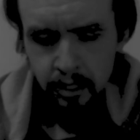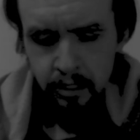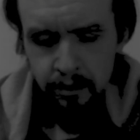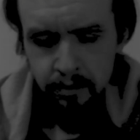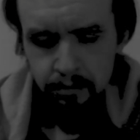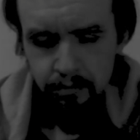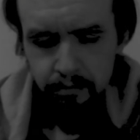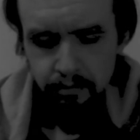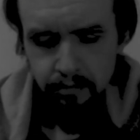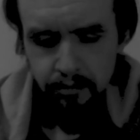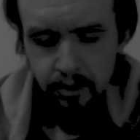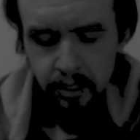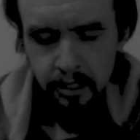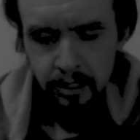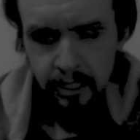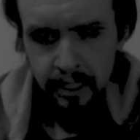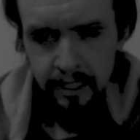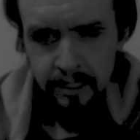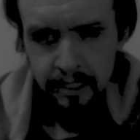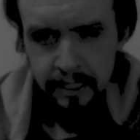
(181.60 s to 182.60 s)
on
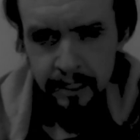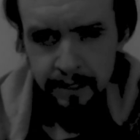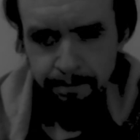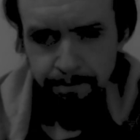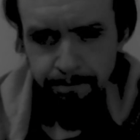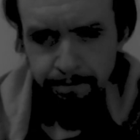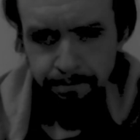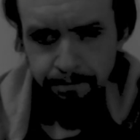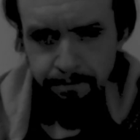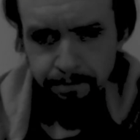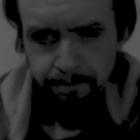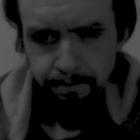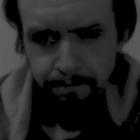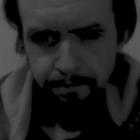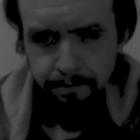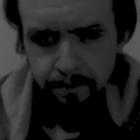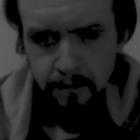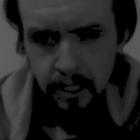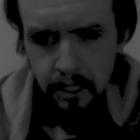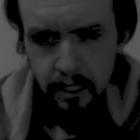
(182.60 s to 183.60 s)
that thing.
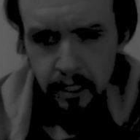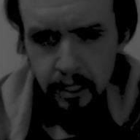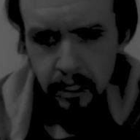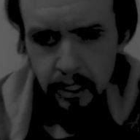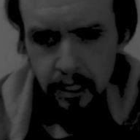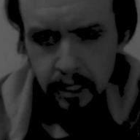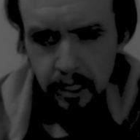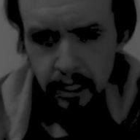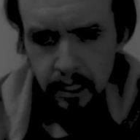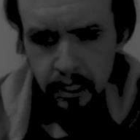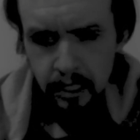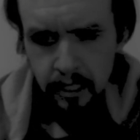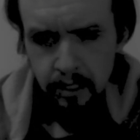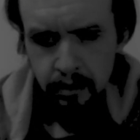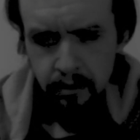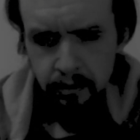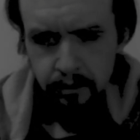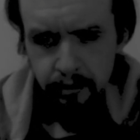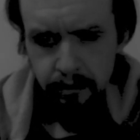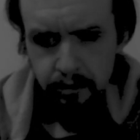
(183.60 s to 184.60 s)

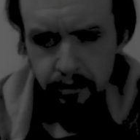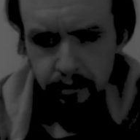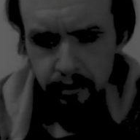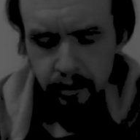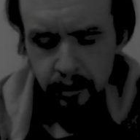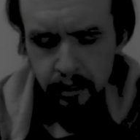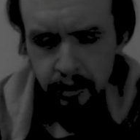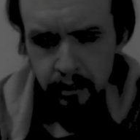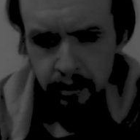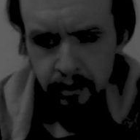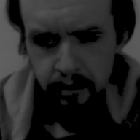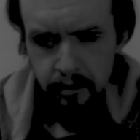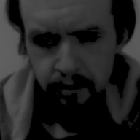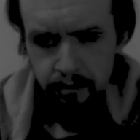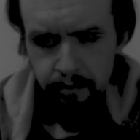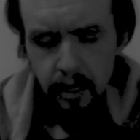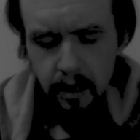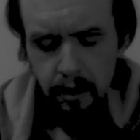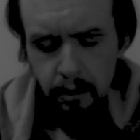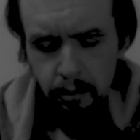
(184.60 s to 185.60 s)
And
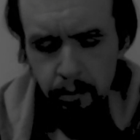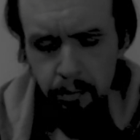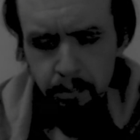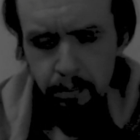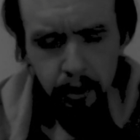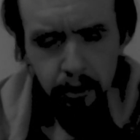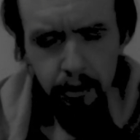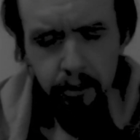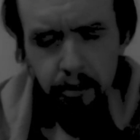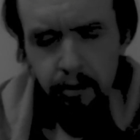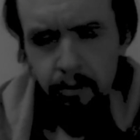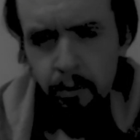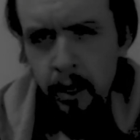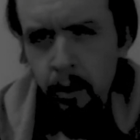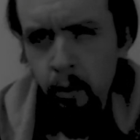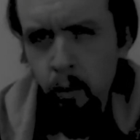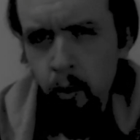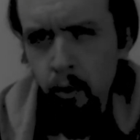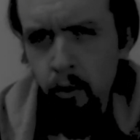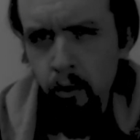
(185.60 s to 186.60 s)
the parts of
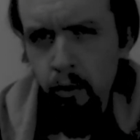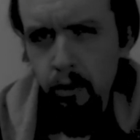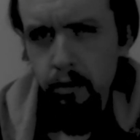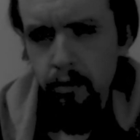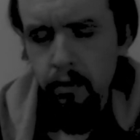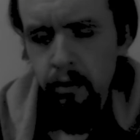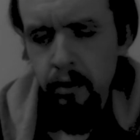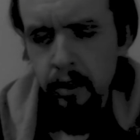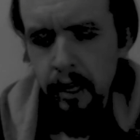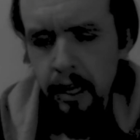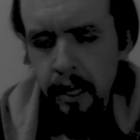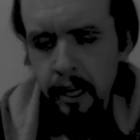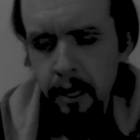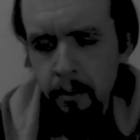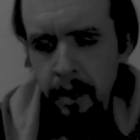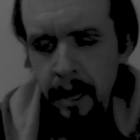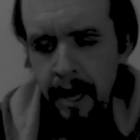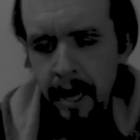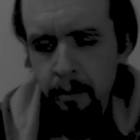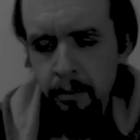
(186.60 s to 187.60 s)
my world that I
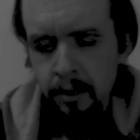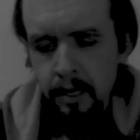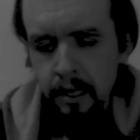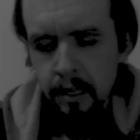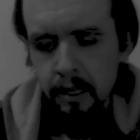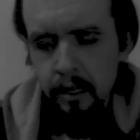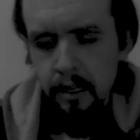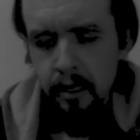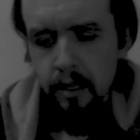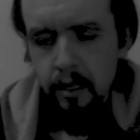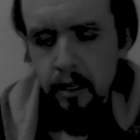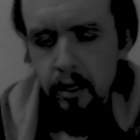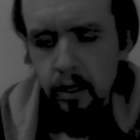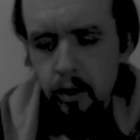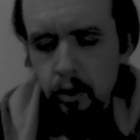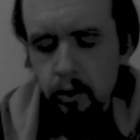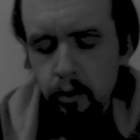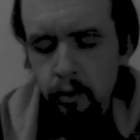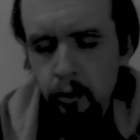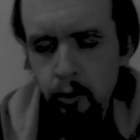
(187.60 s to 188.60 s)
am happy
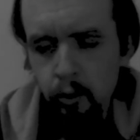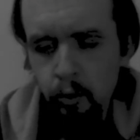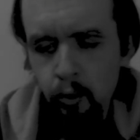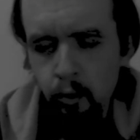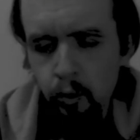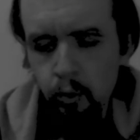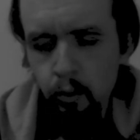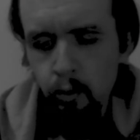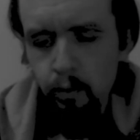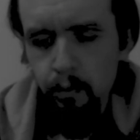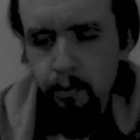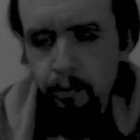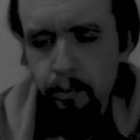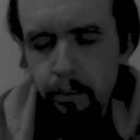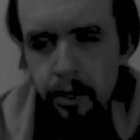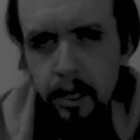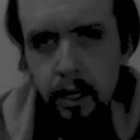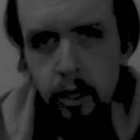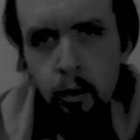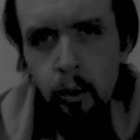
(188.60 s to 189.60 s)
to
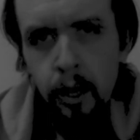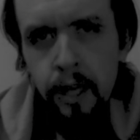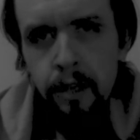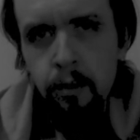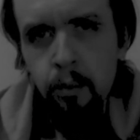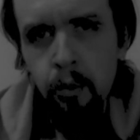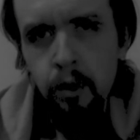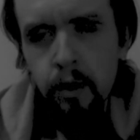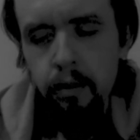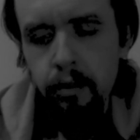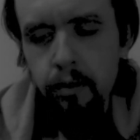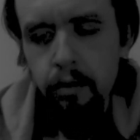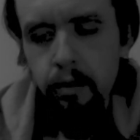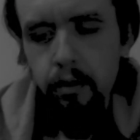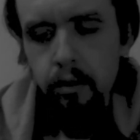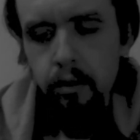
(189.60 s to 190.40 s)
be acquainted with